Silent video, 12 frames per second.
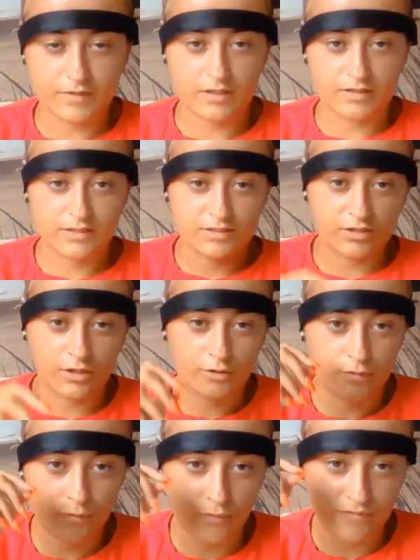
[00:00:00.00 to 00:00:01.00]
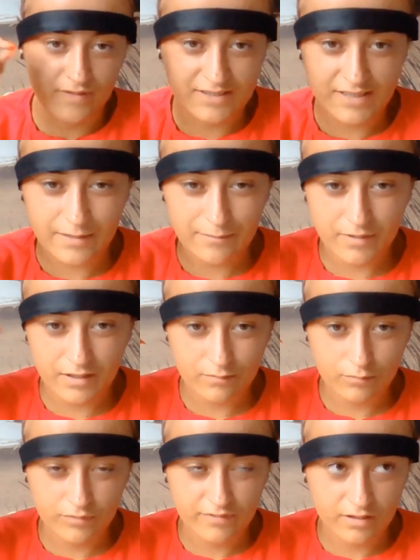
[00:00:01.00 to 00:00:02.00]
I said, so with
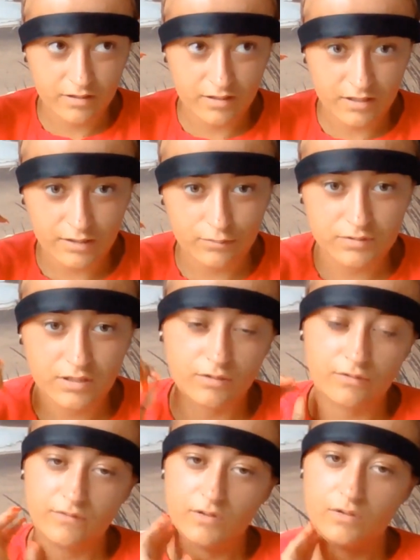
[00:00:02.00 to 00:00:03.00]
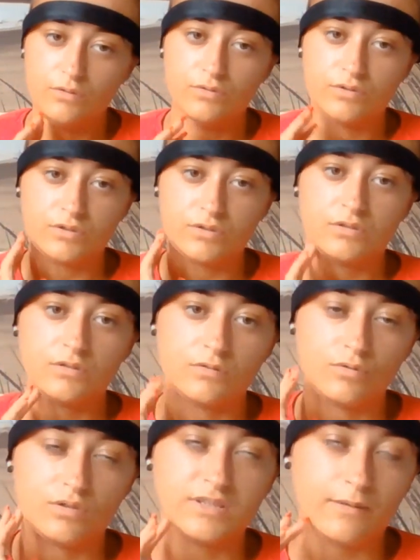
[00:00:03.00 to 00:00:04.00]
the needles that you've used,
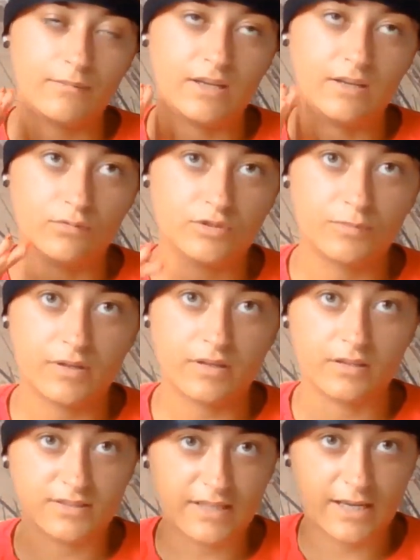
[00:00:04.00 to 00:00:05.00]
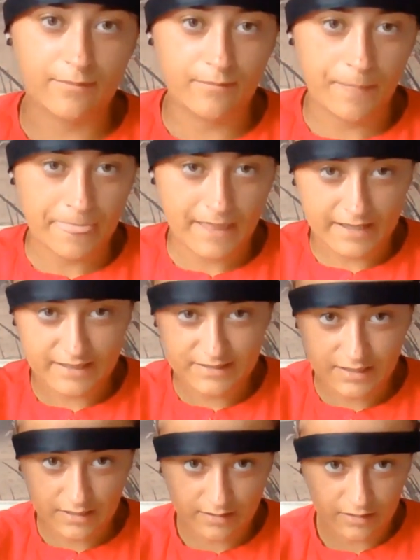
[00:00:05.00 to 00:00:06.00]
not the same needles, but the same
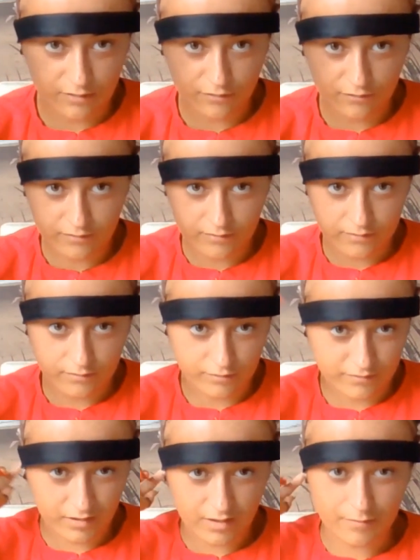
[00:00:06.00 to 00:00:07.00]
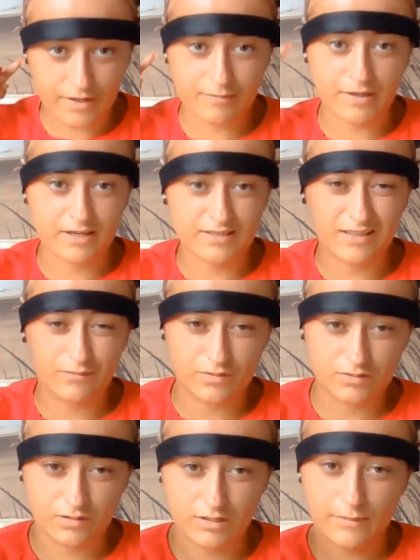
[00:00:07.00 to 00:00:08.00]
anaesthetic that you've done in the back of my head, is that
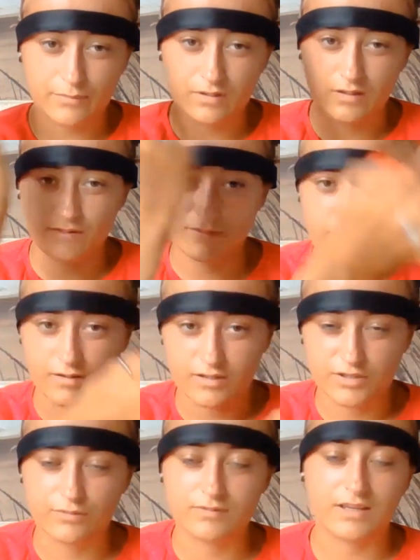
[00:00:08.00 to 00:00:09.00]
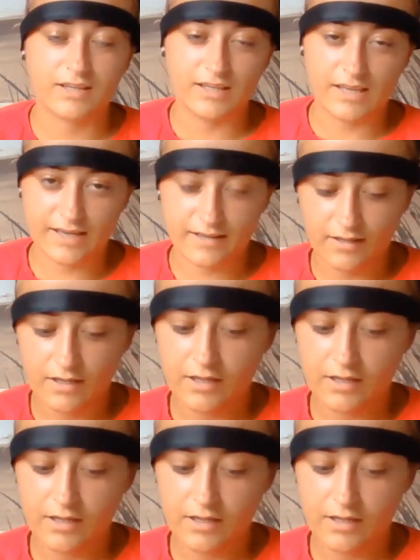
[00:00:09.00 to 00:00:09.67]
what's going to happen at the front? And she was like, yeah.